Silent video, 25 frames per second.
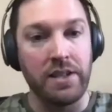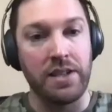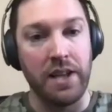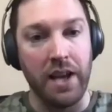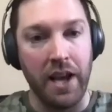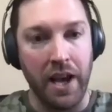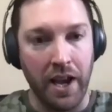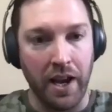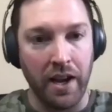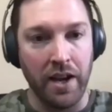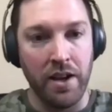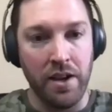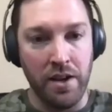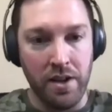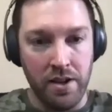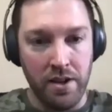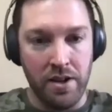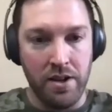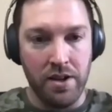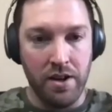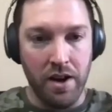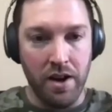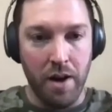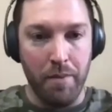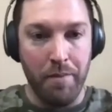saying,
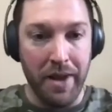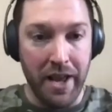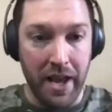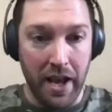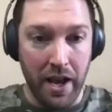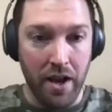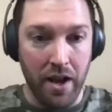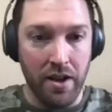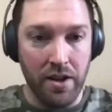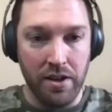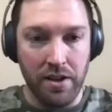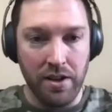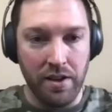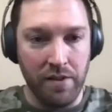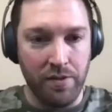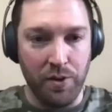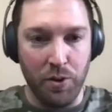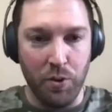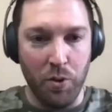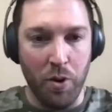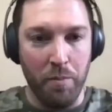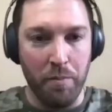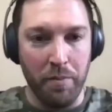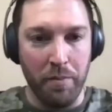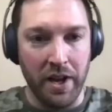I'm here if
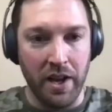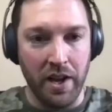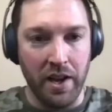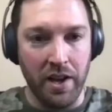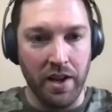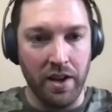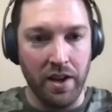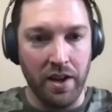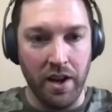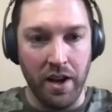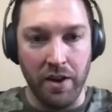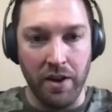you want me.